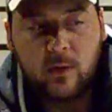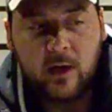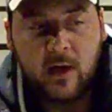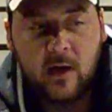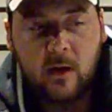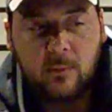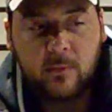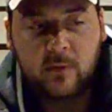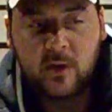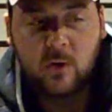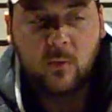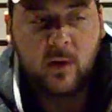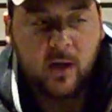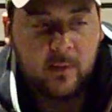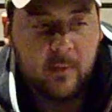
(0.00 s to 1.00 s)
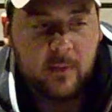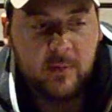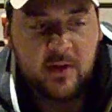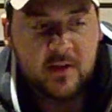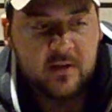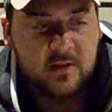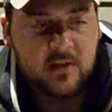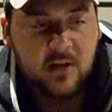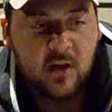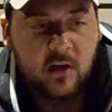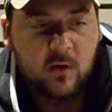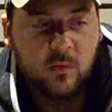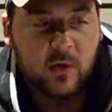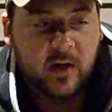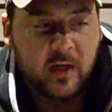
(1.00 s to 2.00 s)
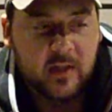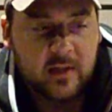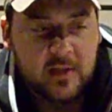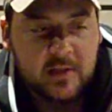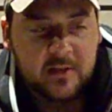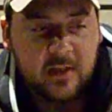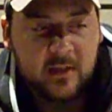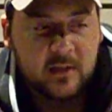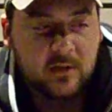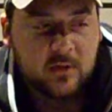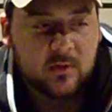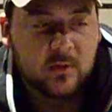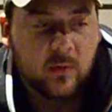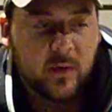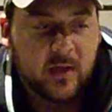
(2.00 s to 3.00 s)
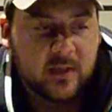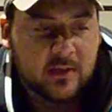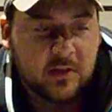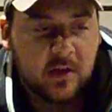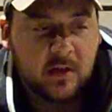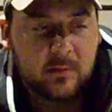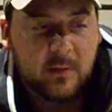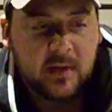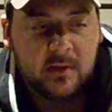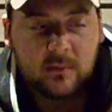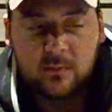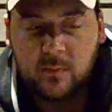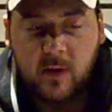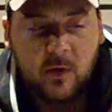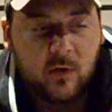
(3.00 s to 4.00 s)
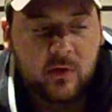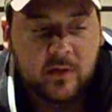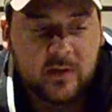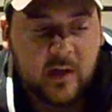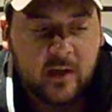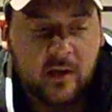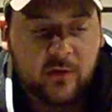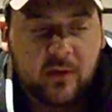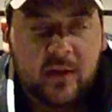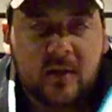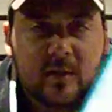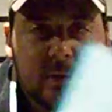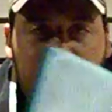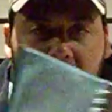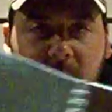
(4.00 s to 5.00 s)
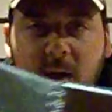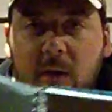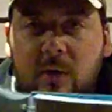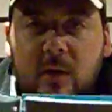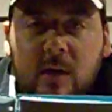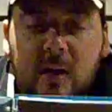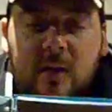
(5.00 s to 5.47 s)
down how, when I made my yeast starter, what kind of yeast I used, when I started, my whole entire thing is written down.